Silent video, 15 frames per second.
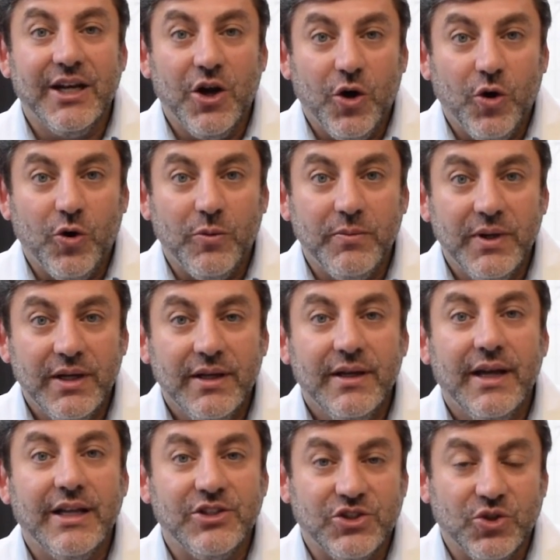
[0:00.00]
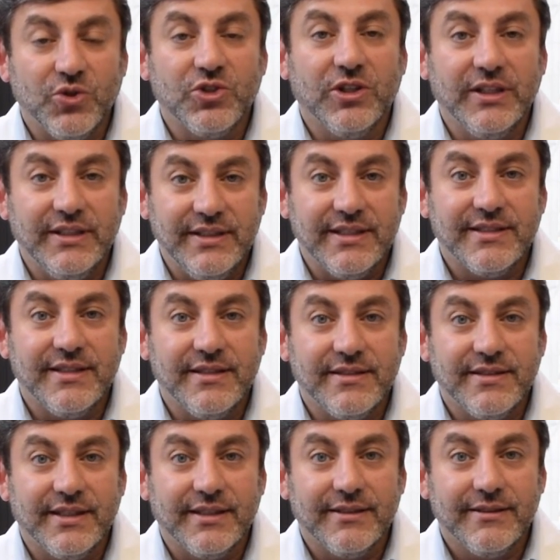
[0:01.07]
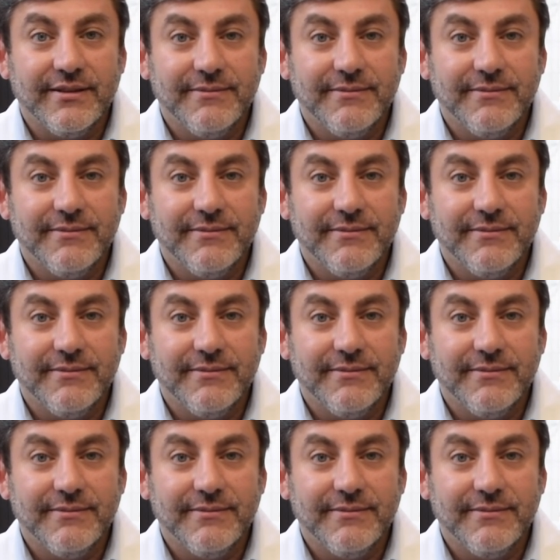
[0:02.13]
home and socially distancing.